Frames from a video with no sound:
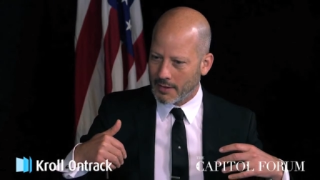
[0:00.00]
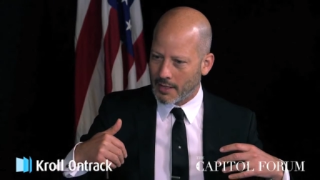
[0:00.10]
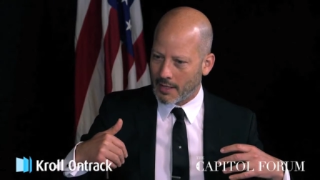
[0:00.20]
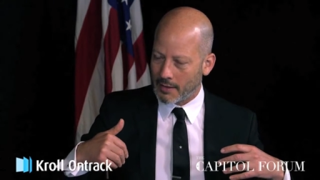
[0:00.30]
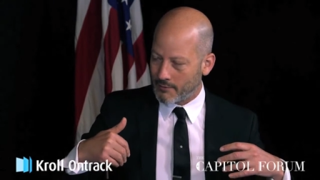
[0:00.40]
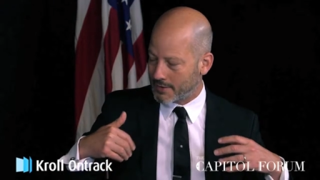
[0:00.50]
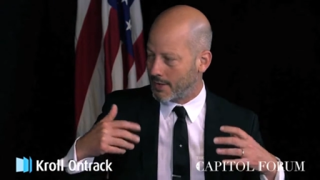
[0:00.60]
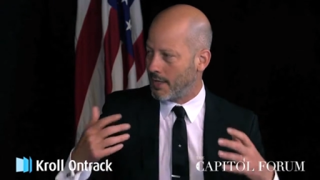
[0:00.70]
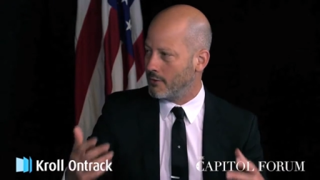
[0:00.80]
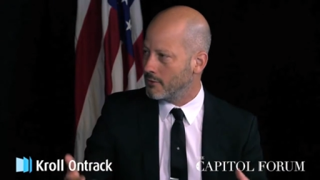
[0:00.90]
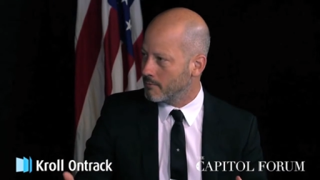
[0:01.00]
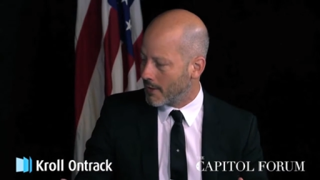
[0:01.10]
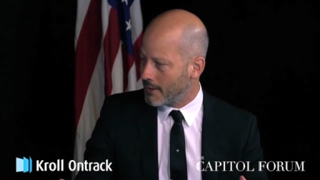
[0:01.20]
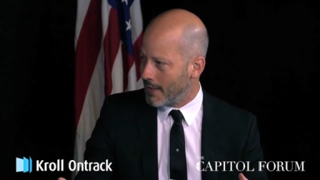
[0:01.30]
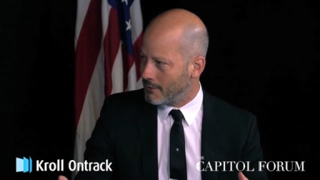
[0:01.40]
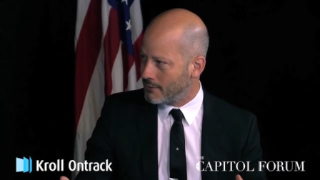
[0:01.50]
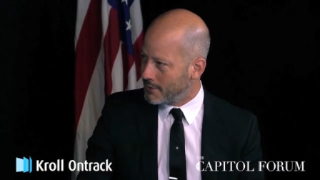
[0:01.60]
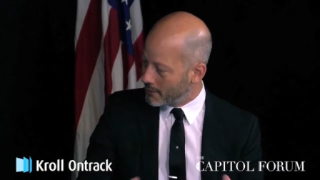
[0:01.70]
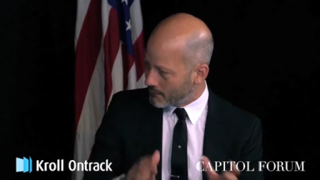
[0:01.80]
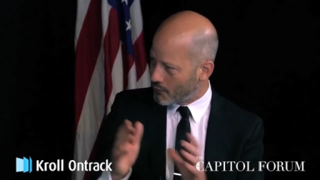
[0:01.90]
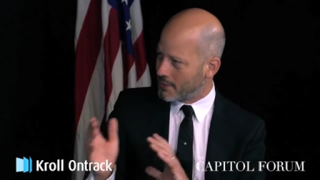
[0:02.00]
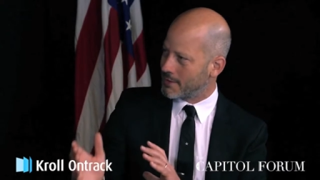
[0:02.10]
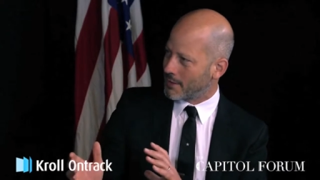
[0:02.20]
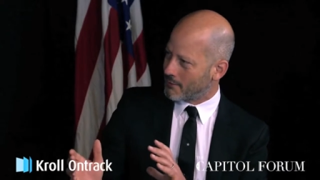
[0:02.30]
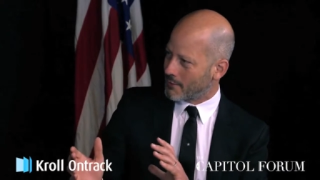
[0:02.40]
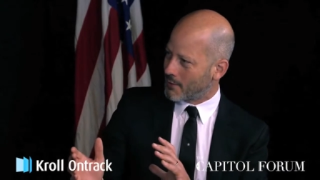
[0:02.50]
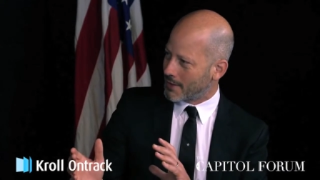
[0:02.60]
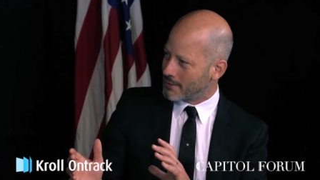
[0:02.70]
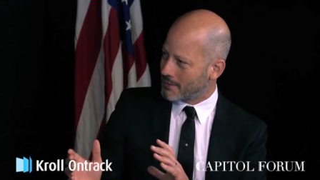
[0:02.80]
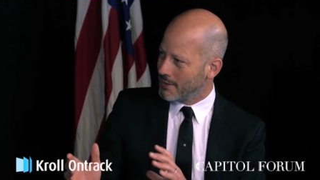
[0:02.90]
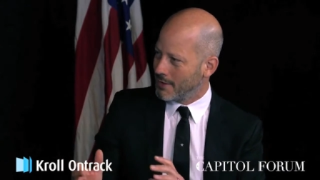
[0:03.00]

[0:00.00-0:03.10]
uh, investigation by the agency and avoid a second request.